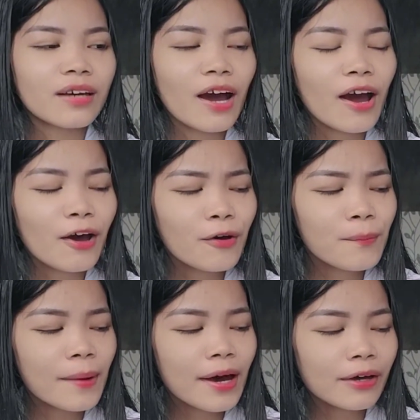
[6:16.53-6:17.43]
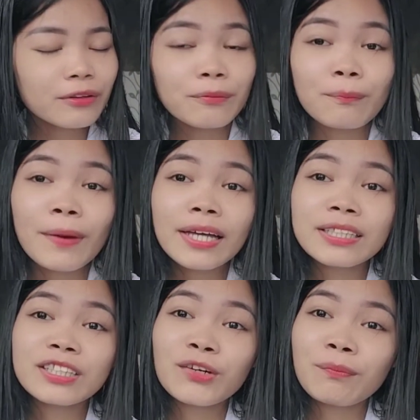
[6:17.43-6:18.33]
How about
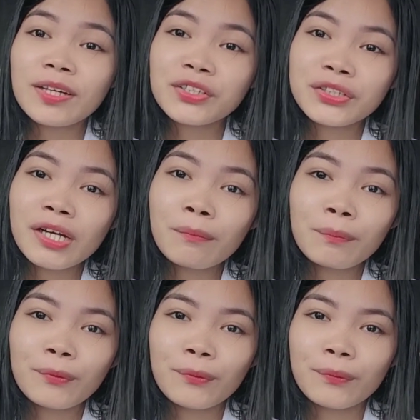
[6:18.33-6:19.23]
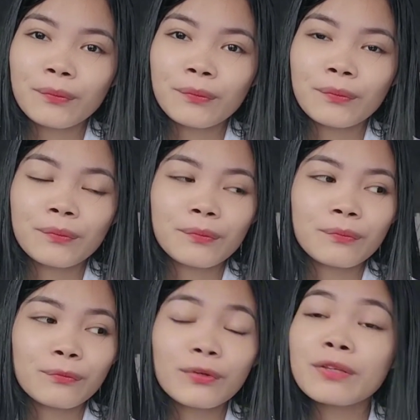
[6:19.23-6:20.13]
bath soap and shampoo
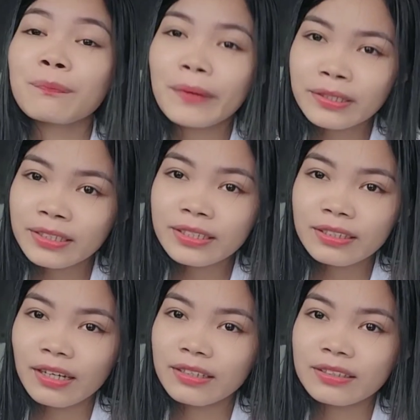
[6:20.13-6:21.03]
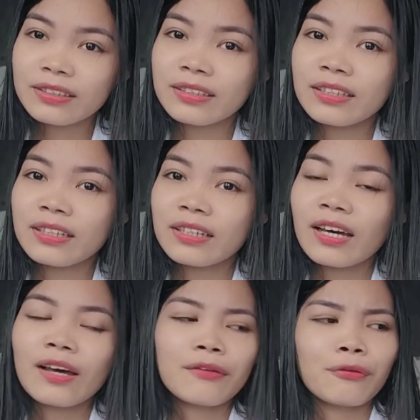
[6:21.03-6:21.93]
with pesticides?
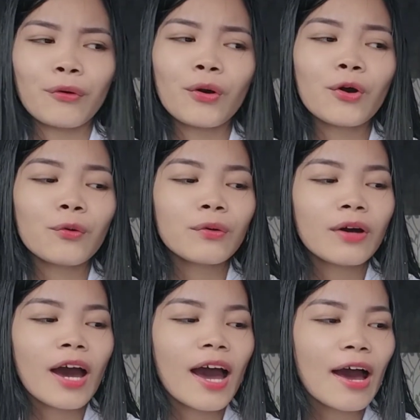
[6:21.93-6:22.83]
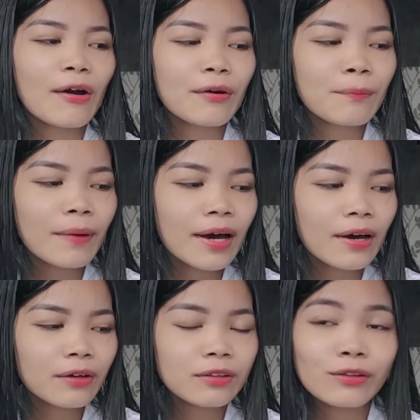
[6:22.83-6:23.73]
No. How
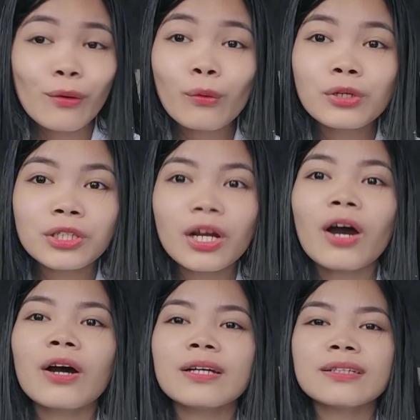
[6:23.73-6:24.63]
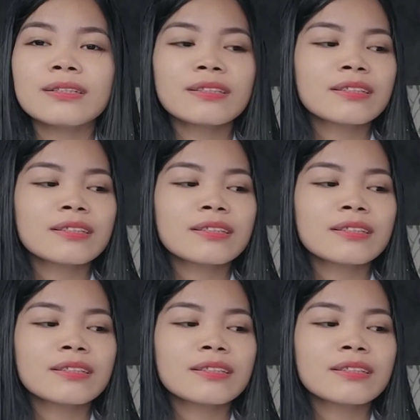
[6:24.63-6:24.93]
about lotion?